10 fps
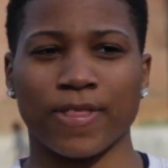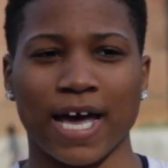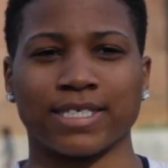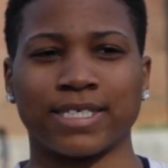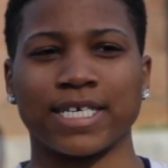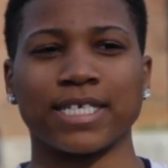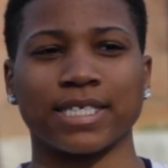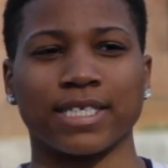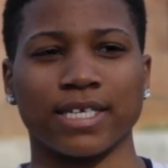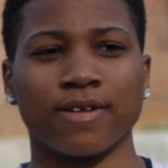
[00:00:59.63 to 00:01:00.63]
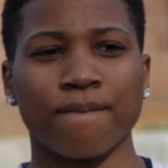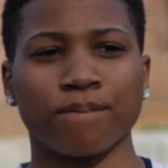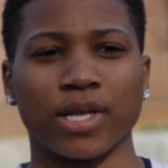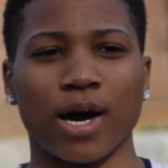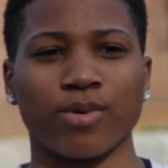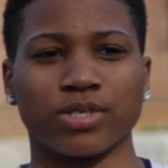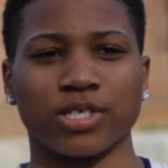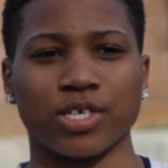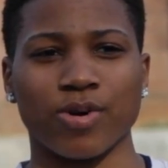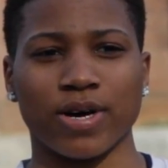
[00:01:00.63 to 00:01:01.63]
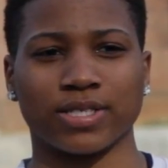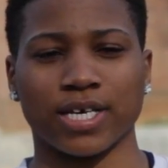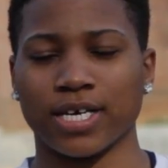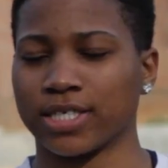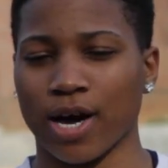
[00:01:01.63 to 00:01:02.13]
that season that I went to the USAs,